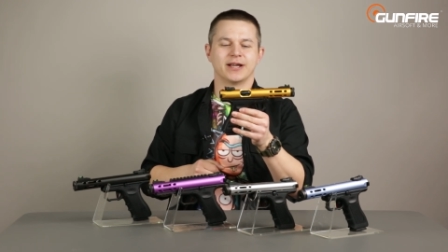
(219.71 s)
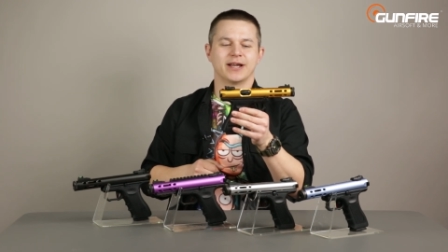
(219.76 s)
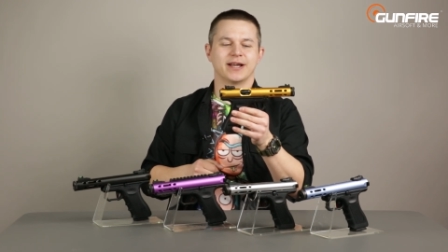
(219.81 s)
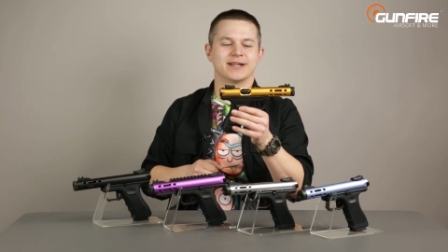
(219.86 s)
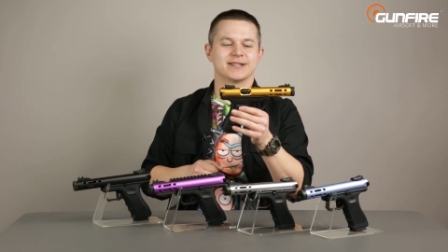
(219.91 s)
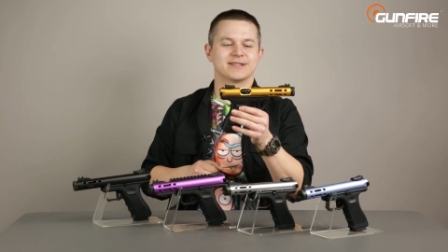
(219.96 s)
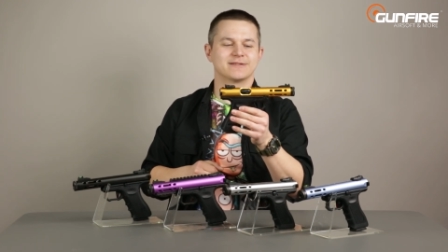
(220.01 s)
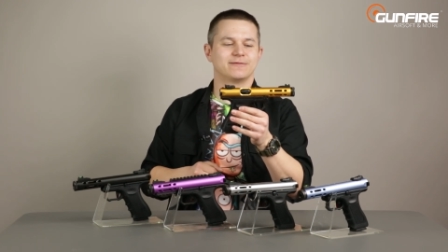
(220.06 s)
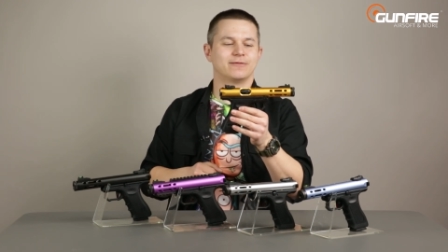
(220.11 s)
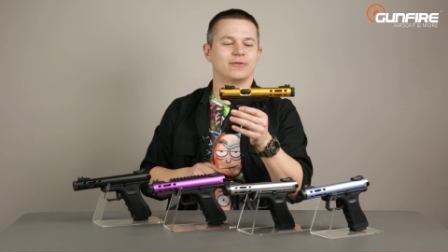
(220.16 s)

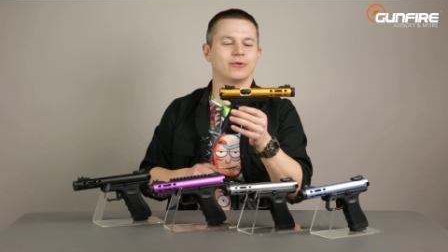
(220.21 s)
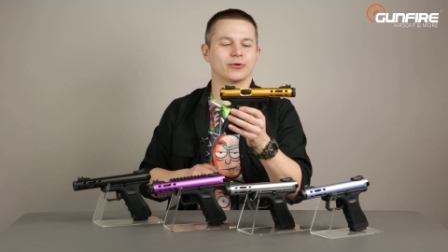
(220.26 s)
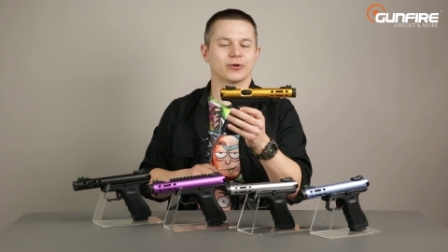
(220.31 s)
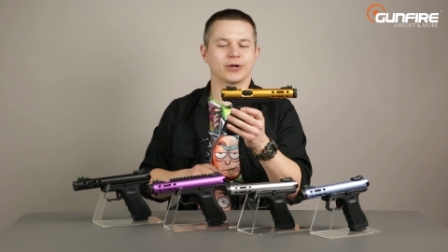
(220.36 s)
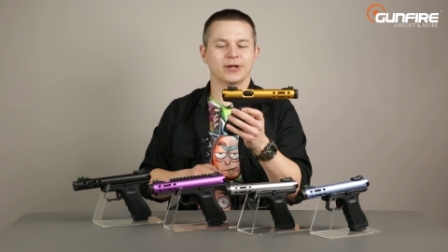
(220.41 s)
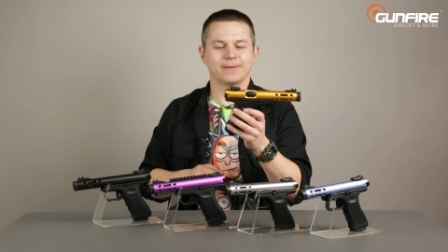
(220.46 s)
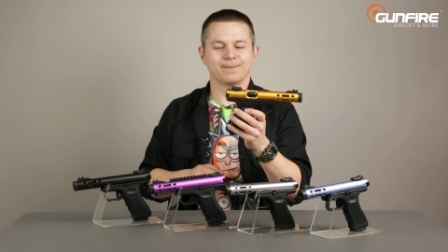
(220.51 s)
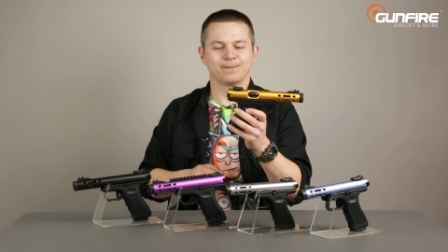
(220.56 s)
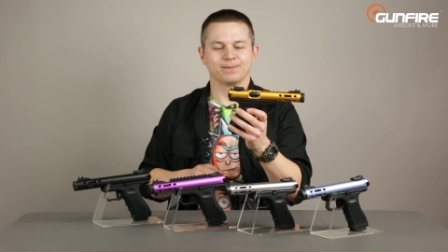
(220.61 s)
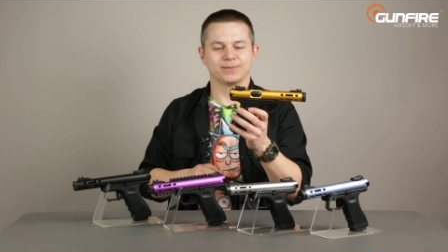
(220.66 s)
as for
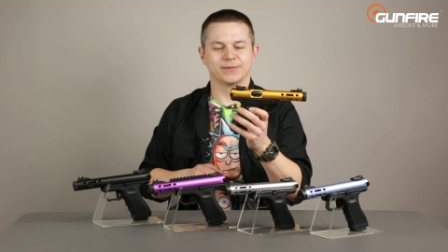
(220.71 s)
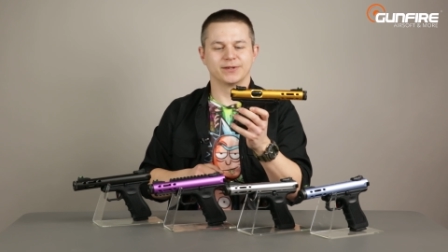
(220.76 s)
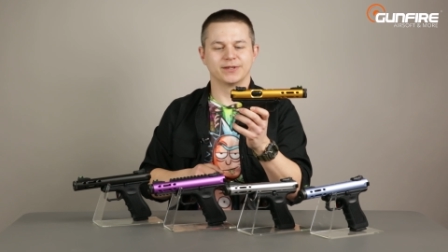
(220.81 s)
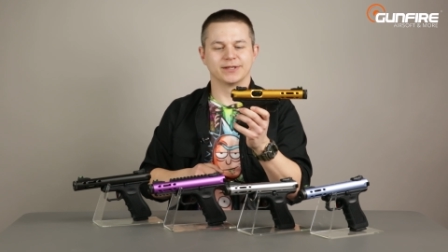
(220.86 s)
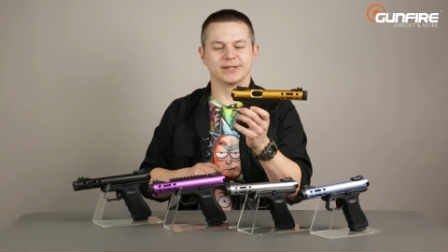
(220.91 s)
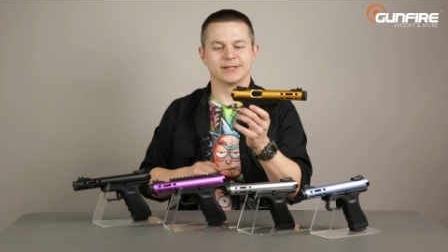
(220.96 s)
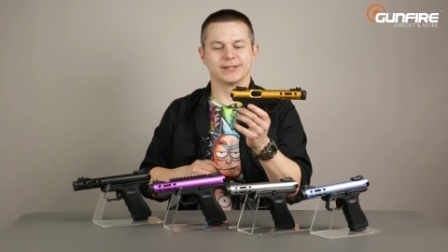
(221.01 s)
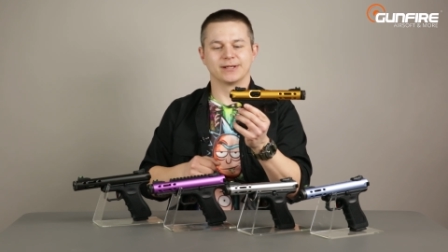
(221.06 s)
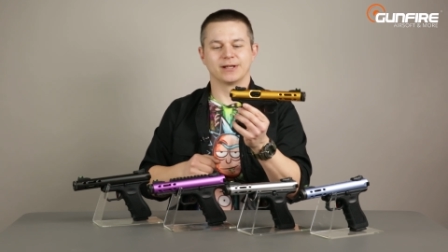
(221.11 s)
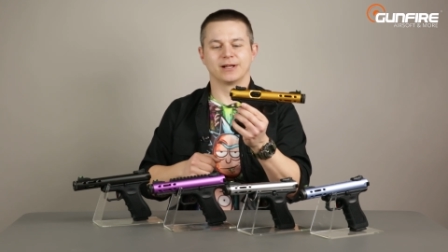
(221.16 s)

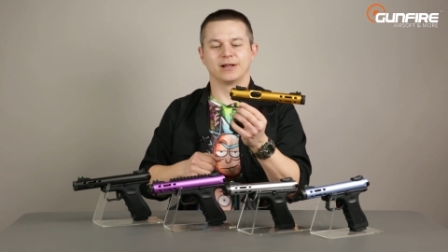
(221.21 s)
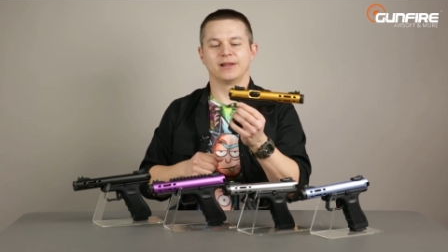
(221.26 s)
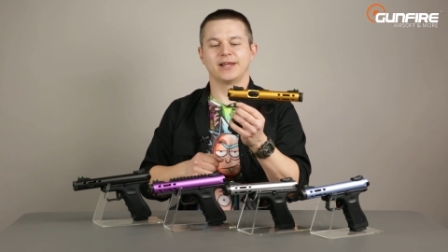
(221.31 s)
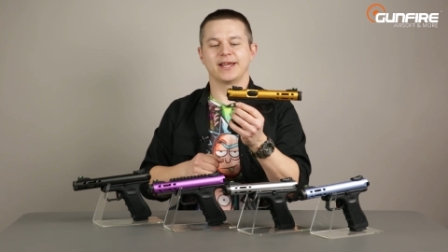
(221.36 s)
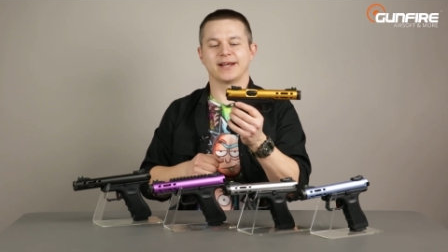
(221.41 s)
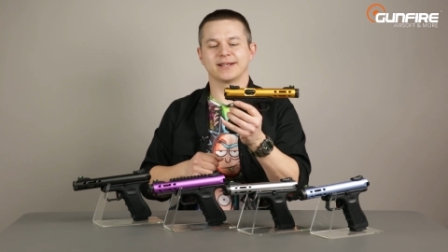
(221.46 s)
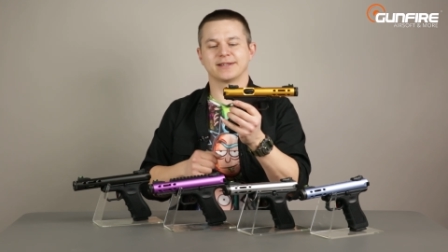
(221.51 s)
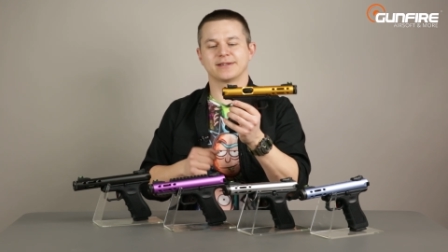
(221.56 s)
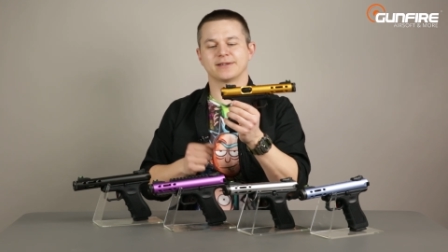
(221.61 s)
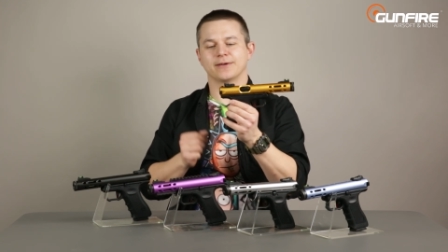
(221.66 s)
the
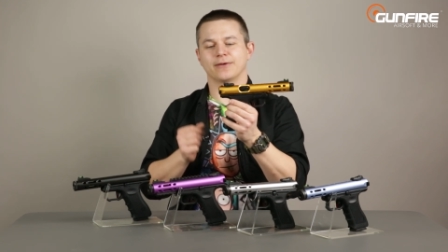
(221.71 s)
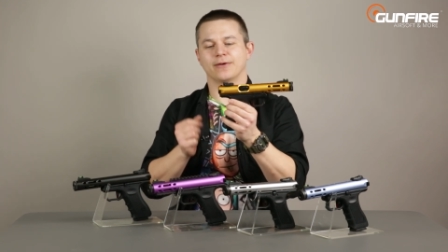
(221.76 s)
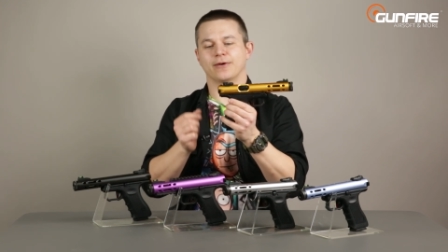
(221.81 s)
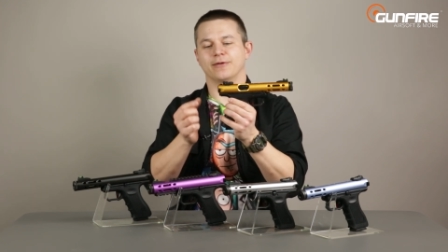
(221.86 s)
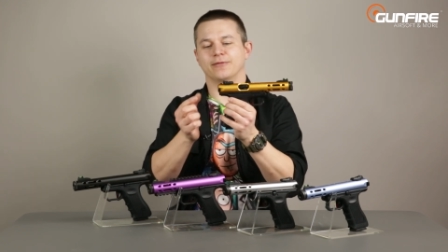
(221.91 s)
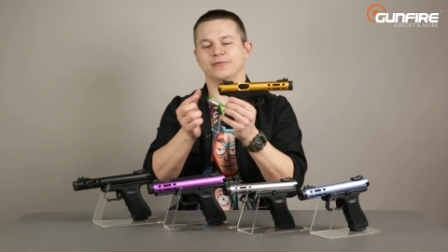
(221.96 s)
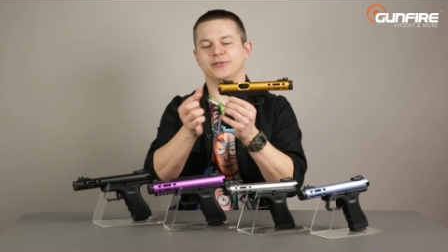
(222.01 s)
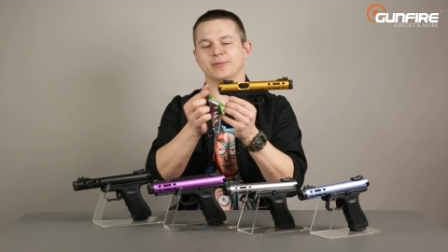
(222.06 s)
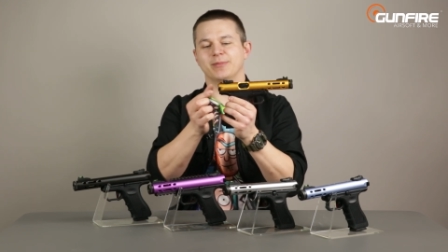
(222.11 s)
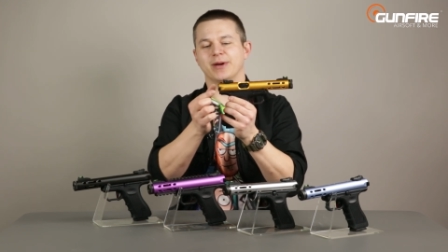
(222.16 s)
length
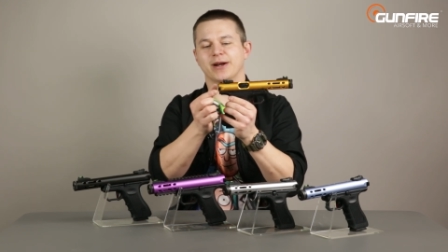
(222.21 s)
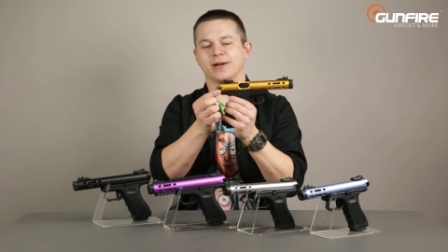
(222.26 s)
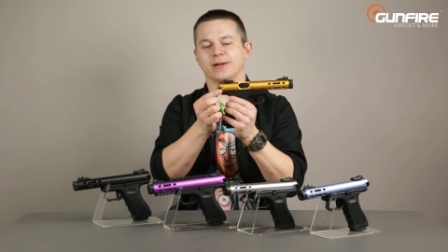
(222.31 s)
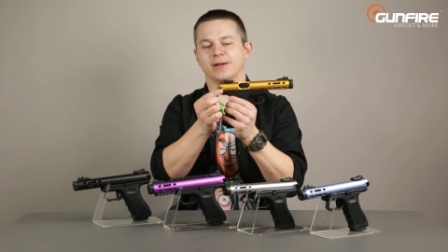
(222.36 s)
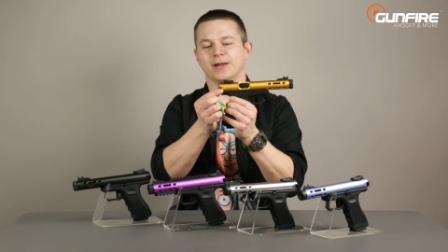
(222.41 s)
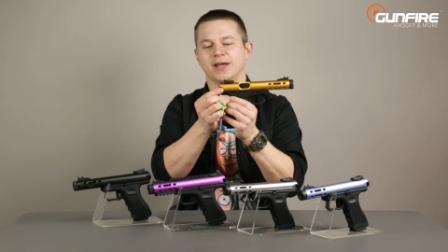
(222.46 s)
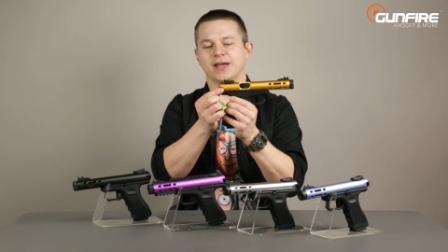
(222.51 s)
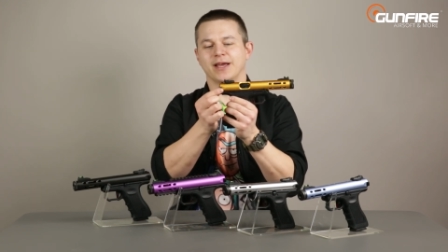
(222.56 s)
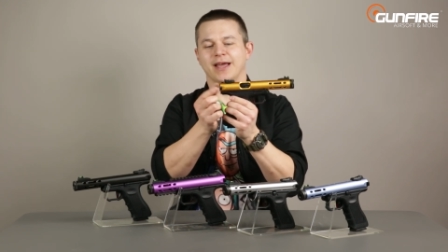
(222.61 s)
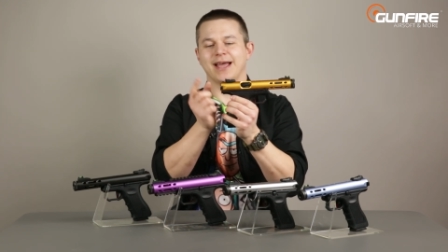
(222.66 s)
of the barrel.